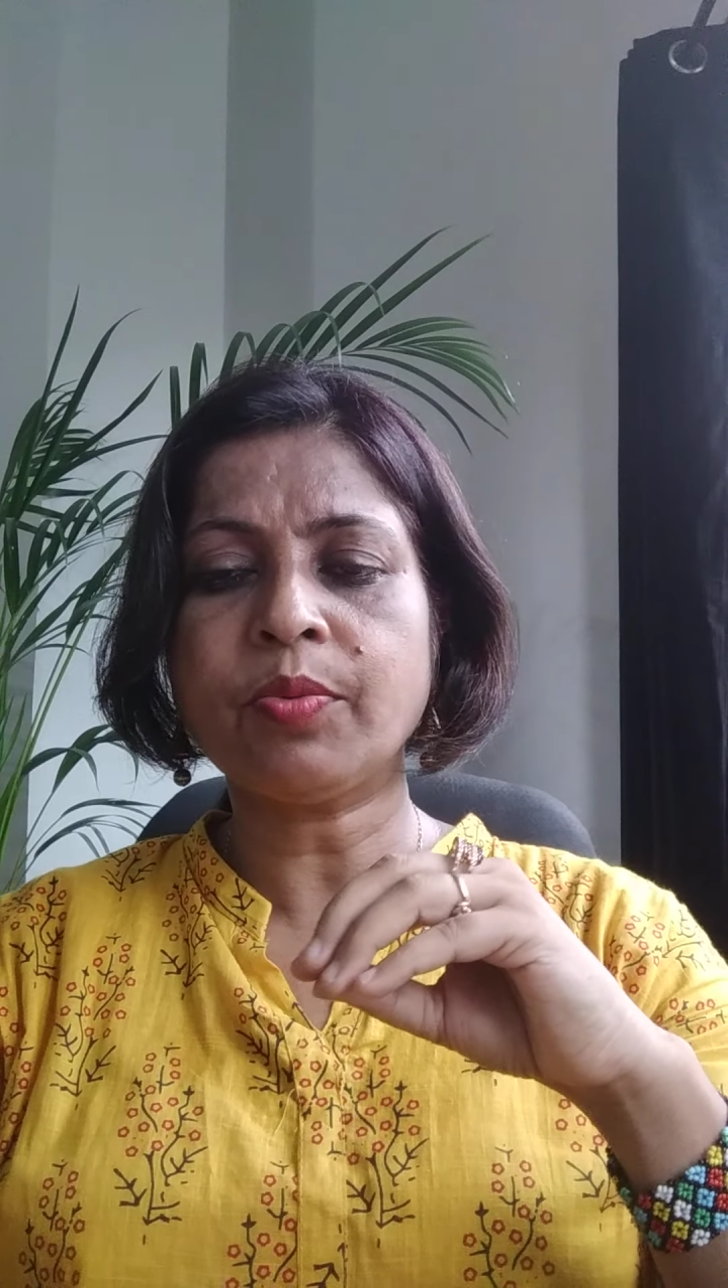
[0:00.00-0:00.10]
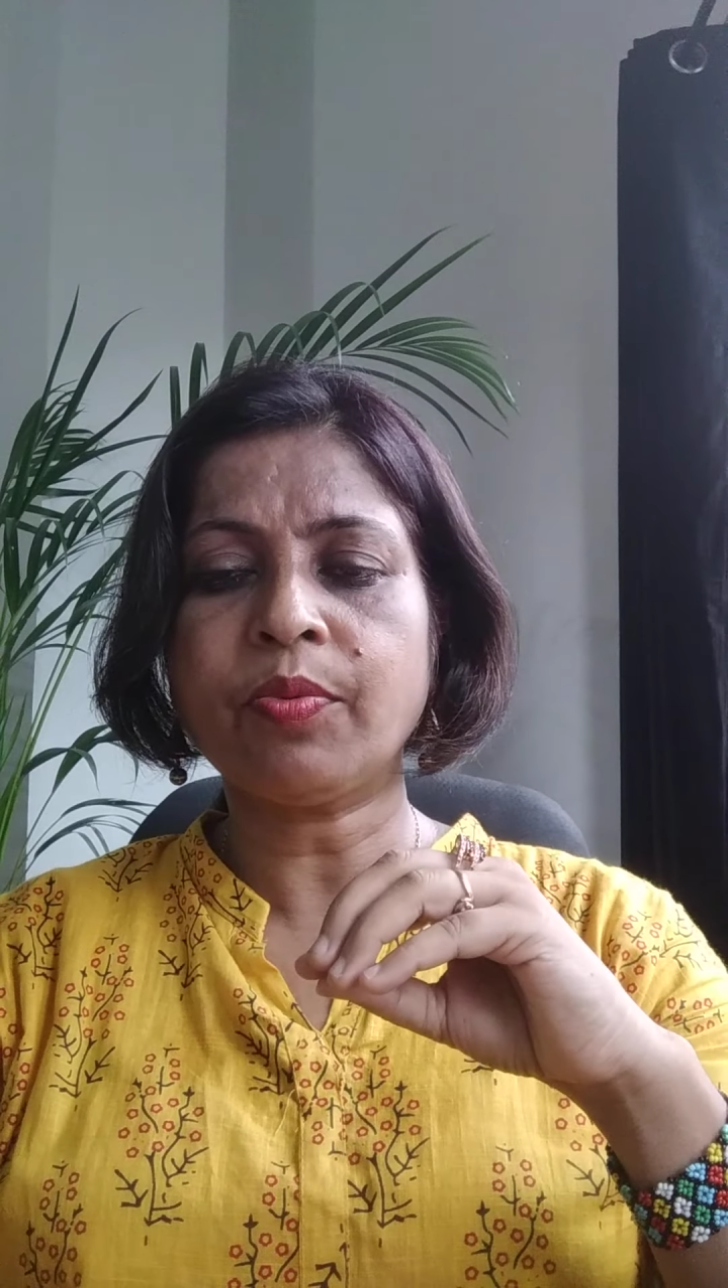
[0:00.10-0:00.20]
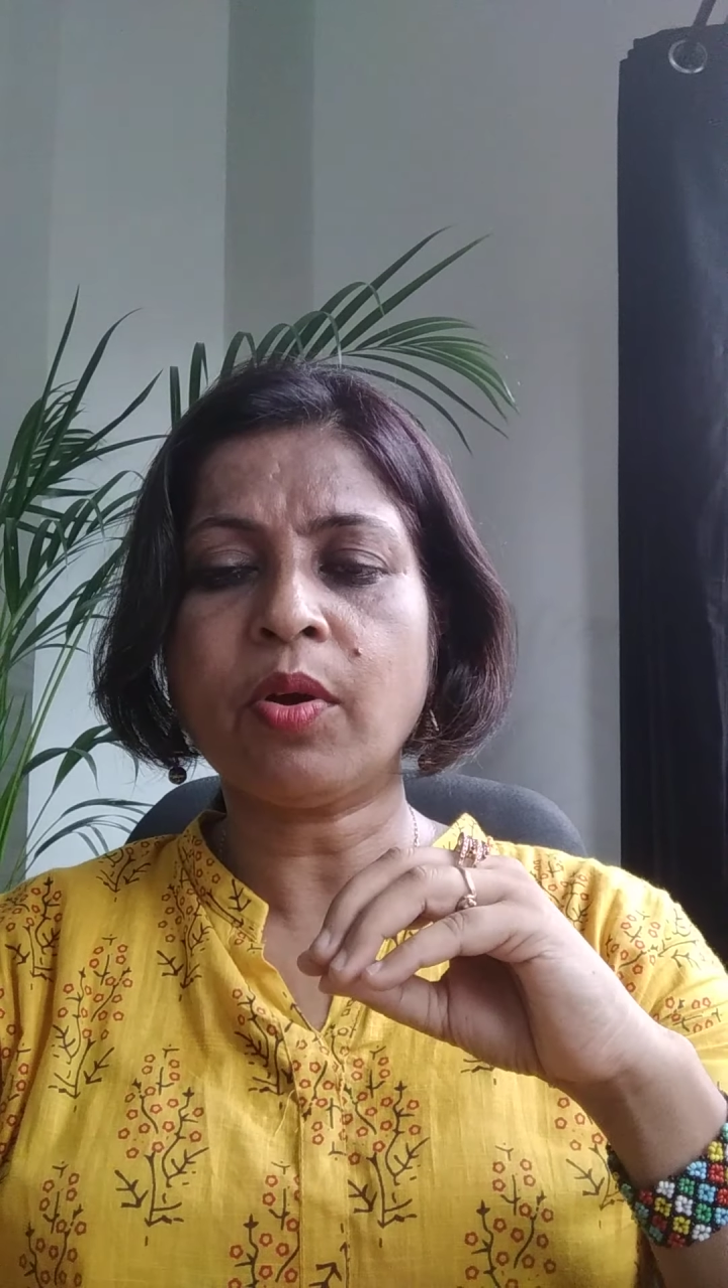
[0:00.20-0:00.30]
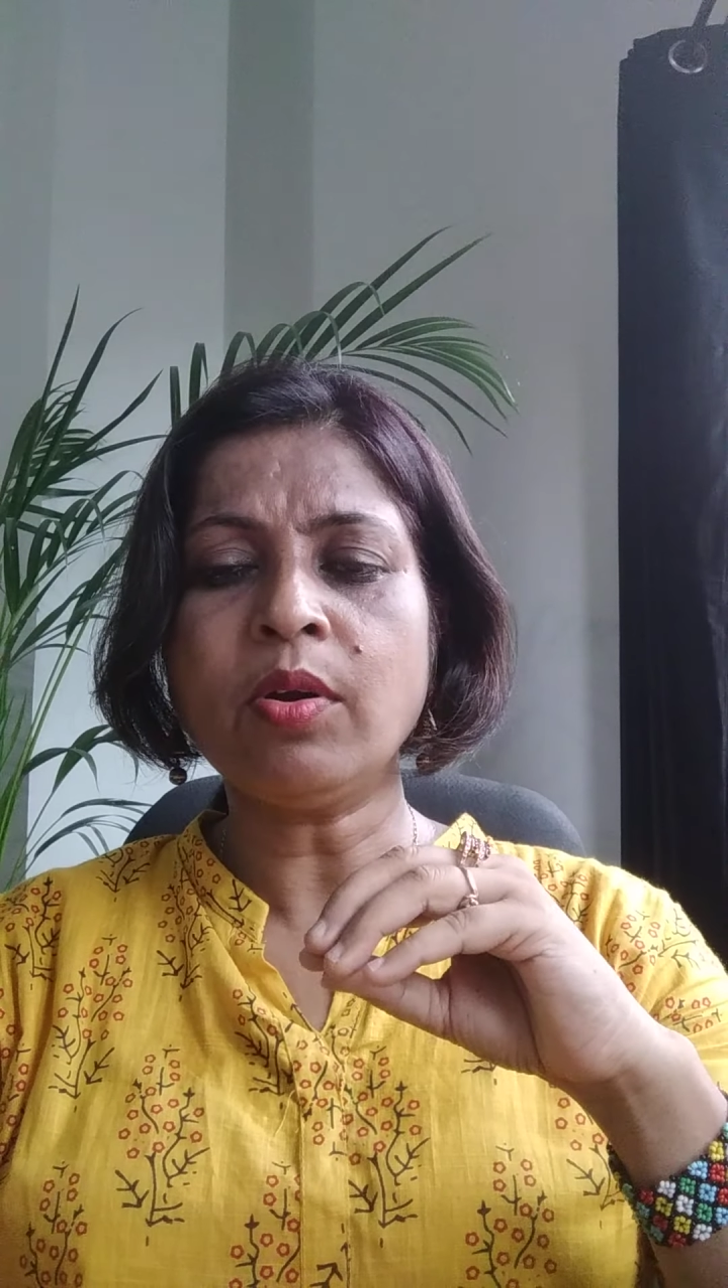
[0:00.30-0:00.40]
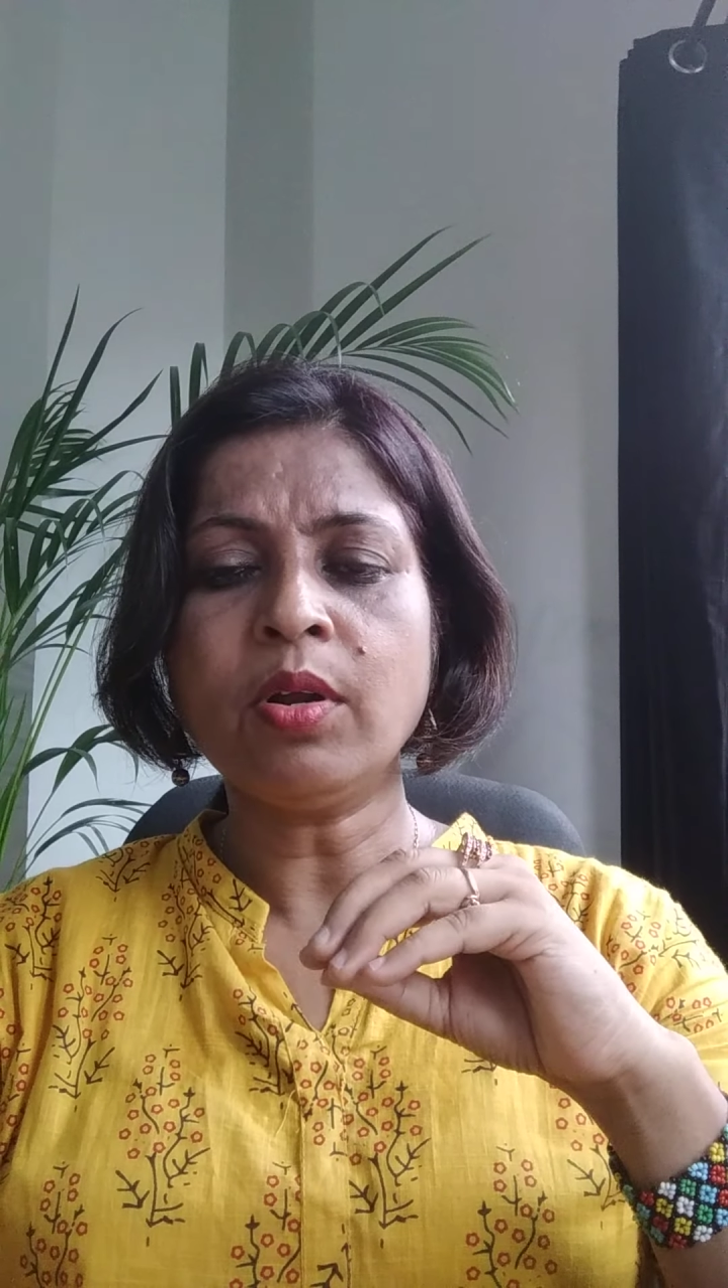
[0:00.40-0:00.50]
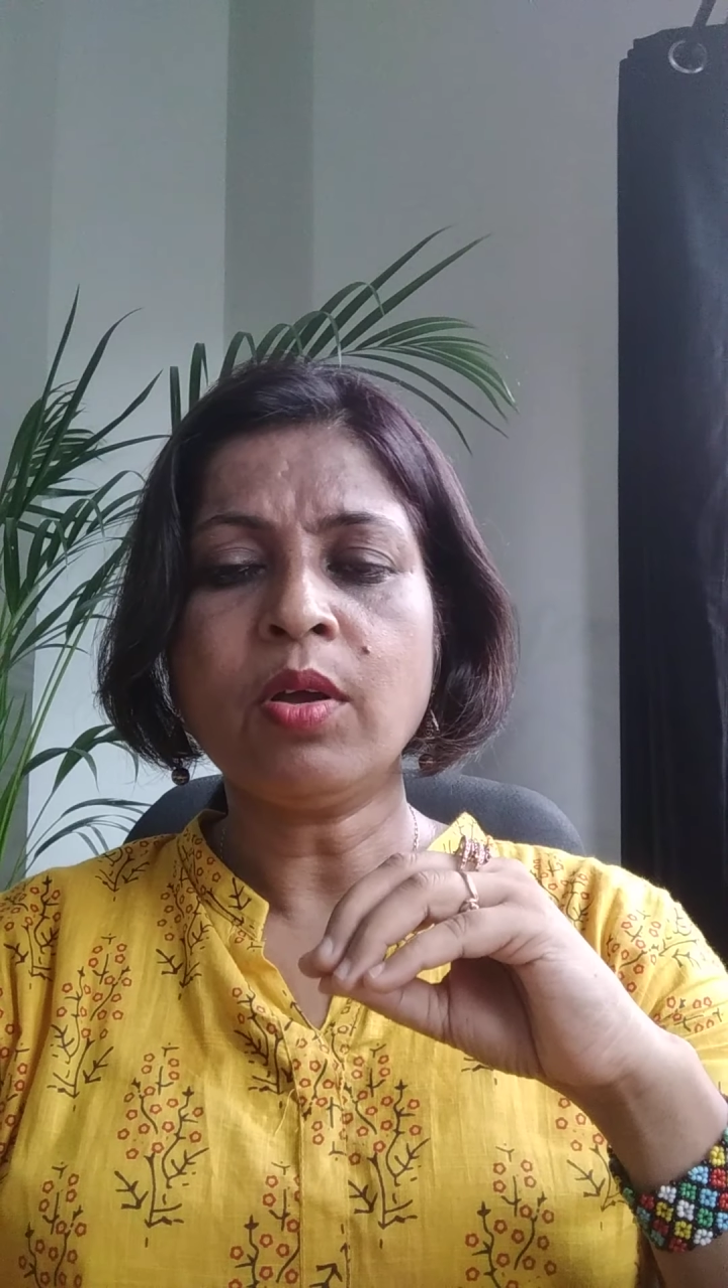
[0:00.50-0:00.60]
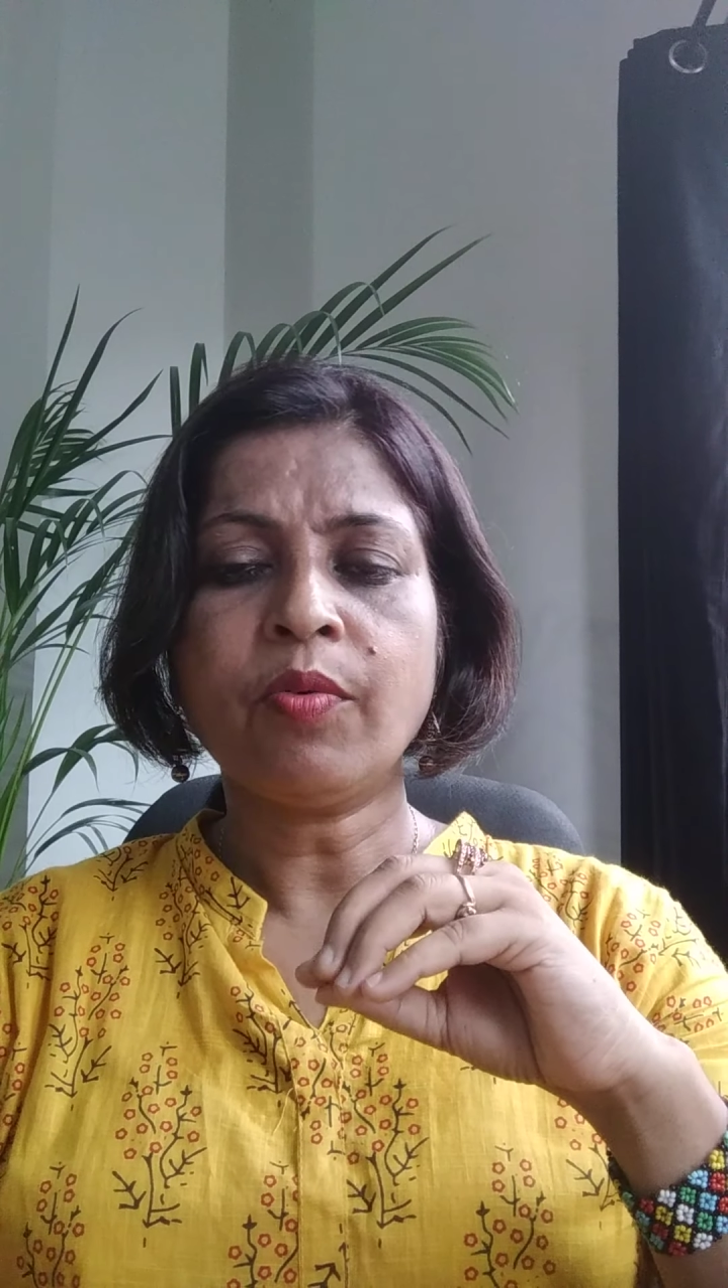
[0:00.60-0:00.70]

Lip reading: for